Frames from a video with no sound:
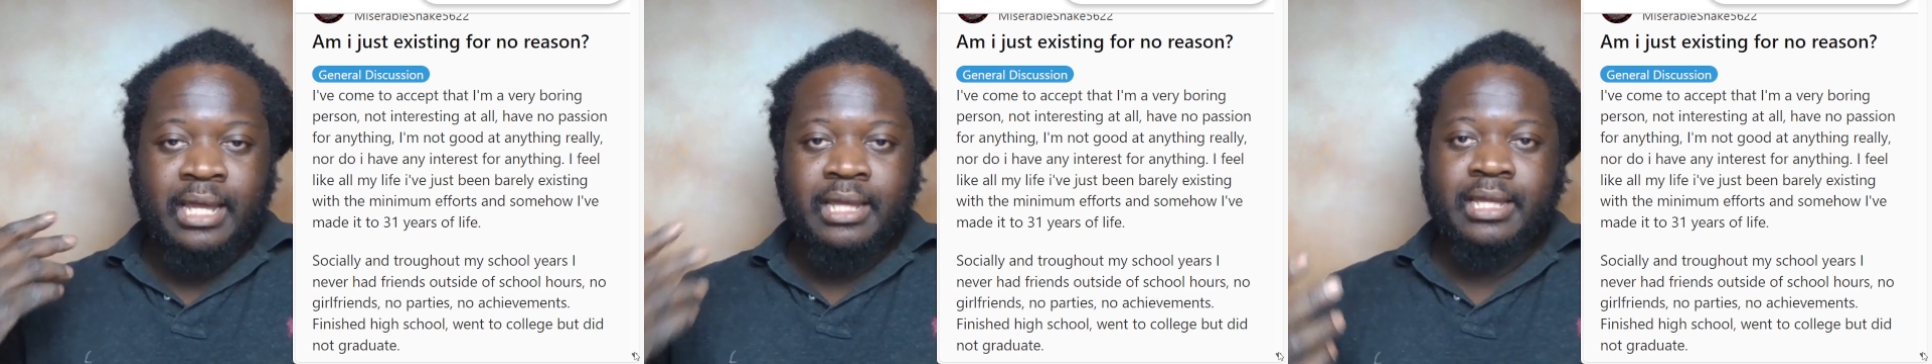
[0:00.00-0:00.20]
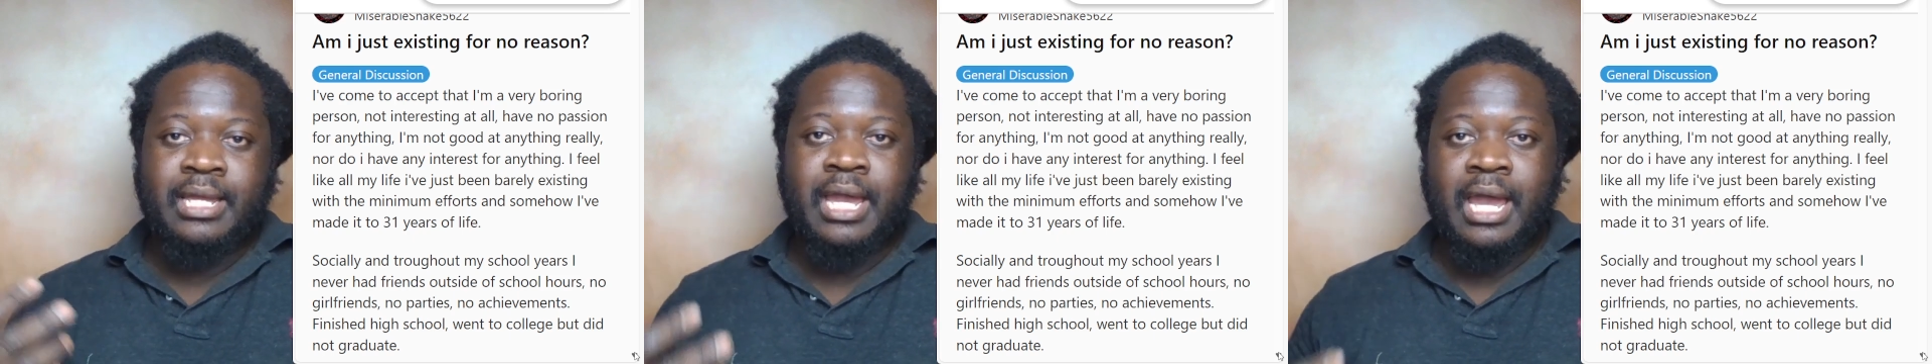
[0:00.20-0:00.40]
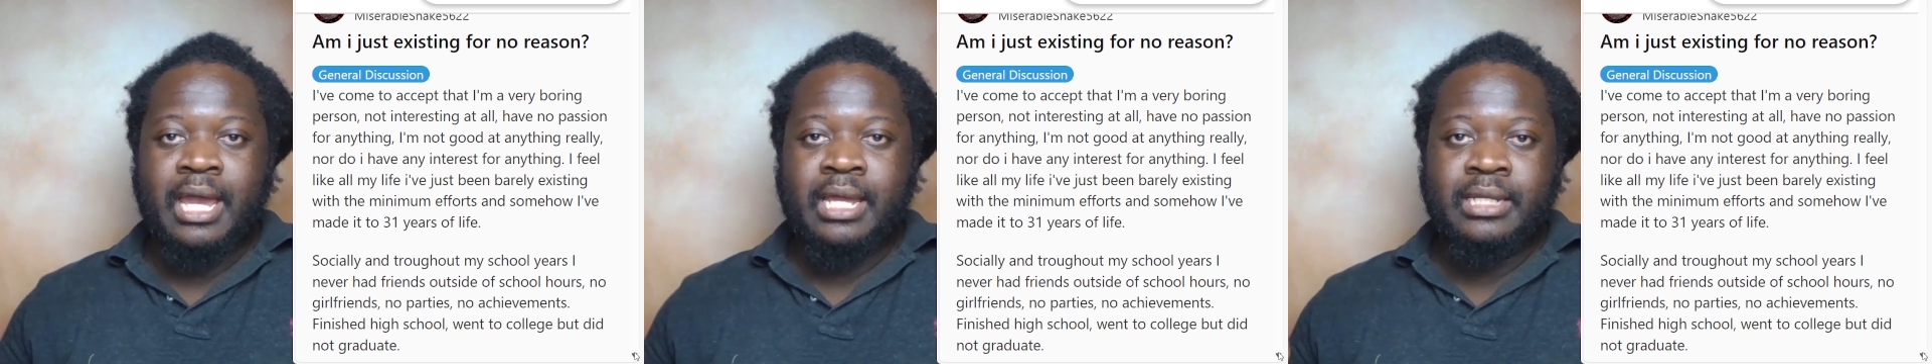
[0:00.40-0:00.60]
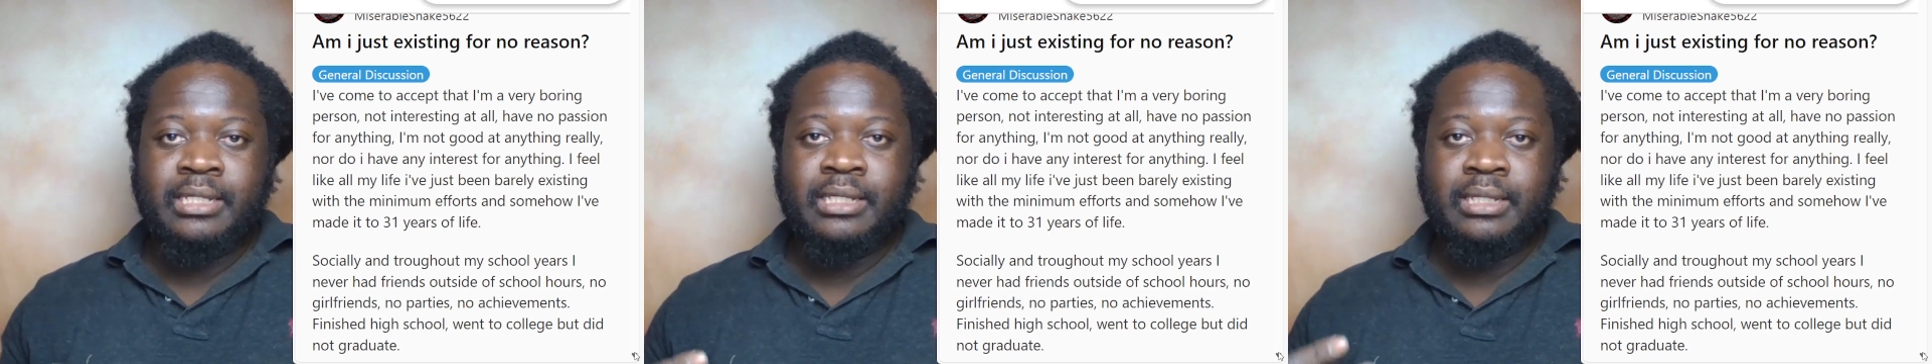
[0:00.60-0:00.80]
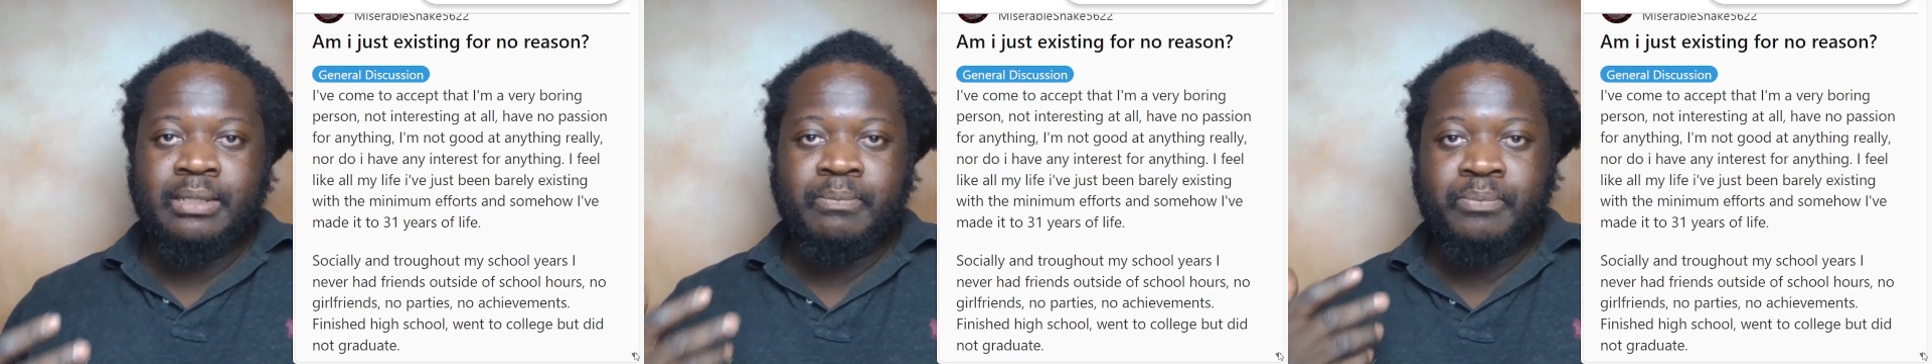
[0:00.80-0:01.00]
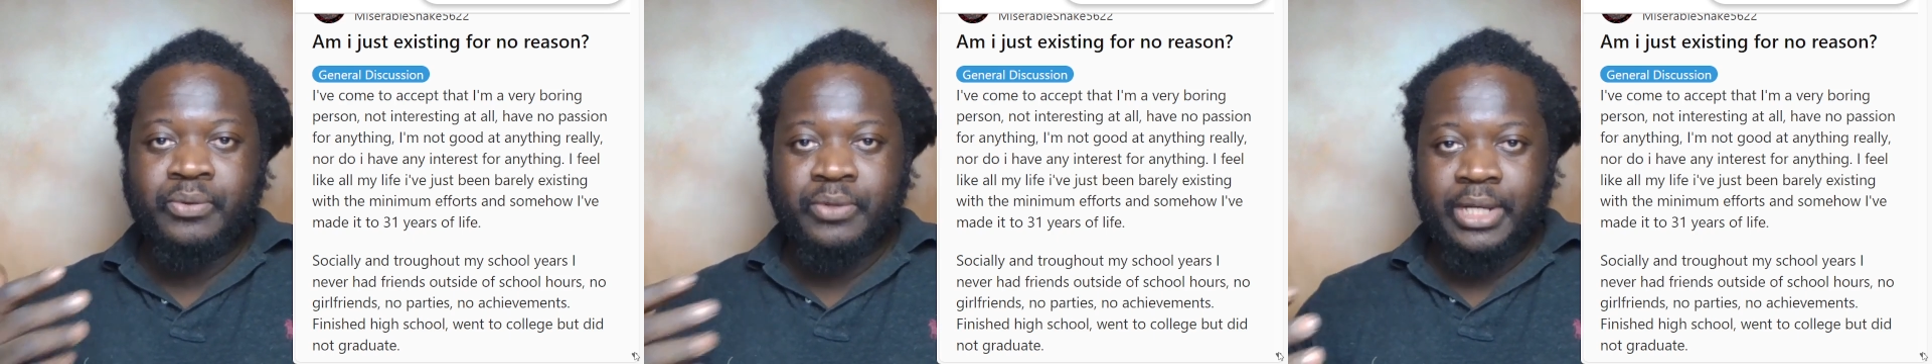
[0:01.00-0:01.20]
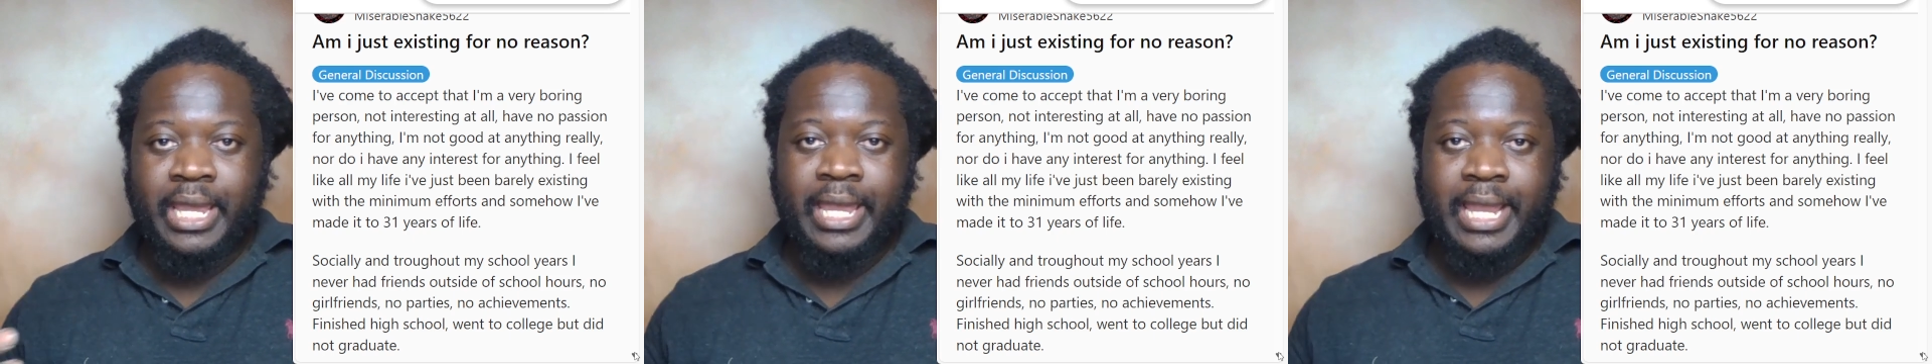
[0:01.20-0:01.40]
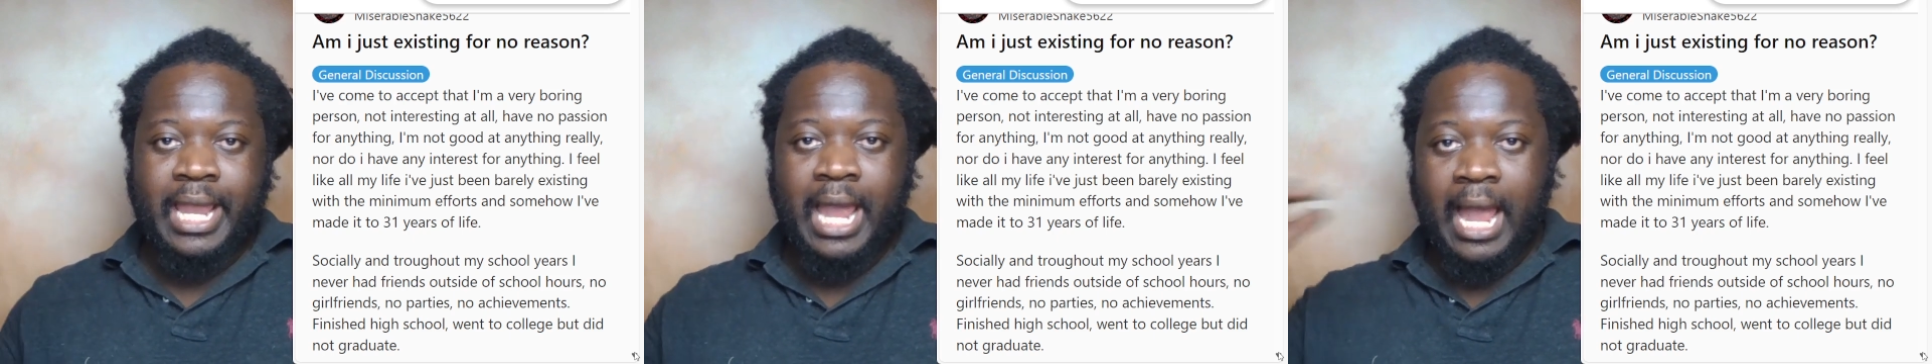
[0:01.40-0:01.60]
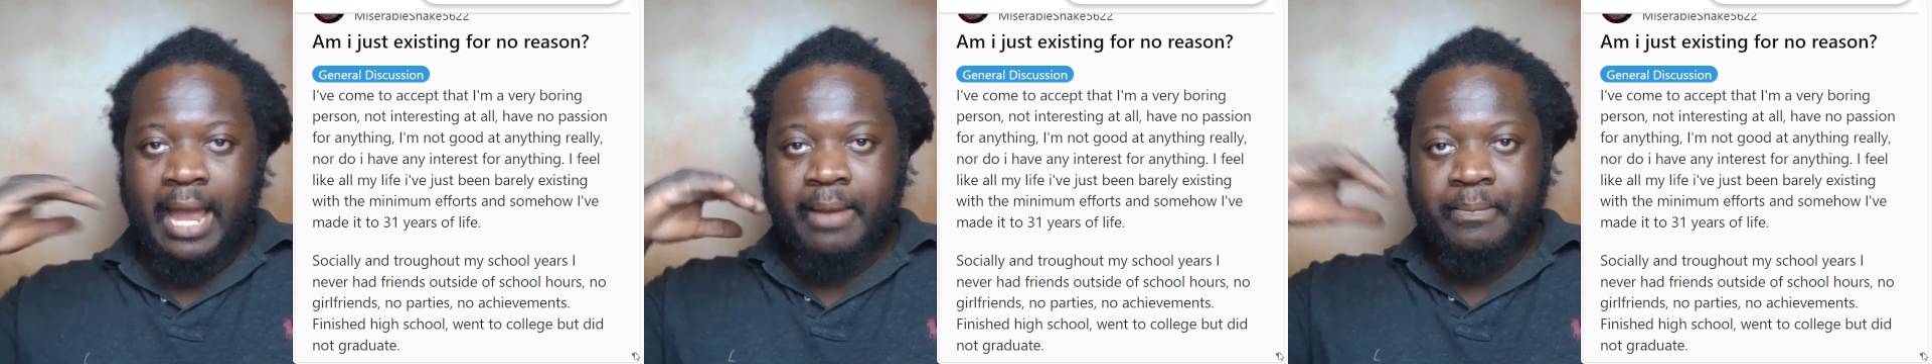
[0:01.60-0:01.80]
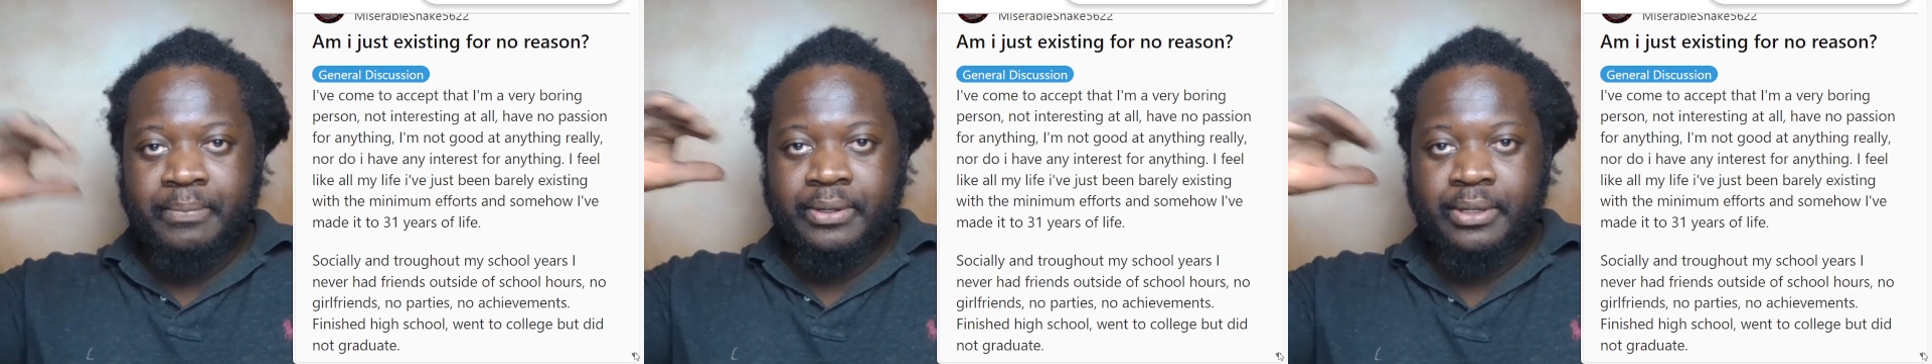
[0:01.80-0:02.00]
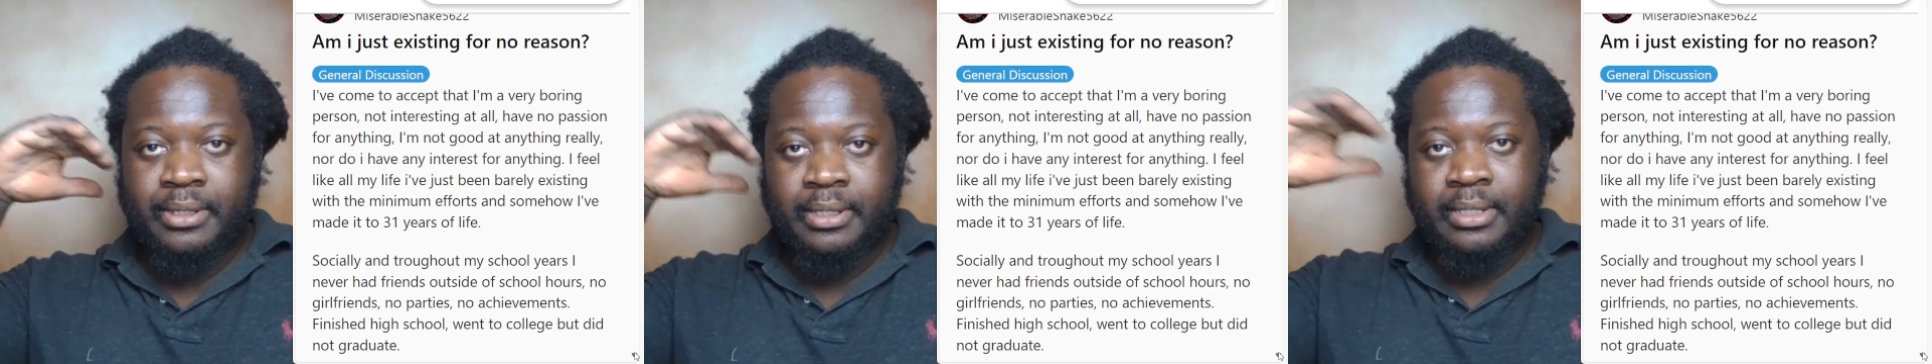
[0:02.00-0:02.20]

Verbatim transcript: like God put a cap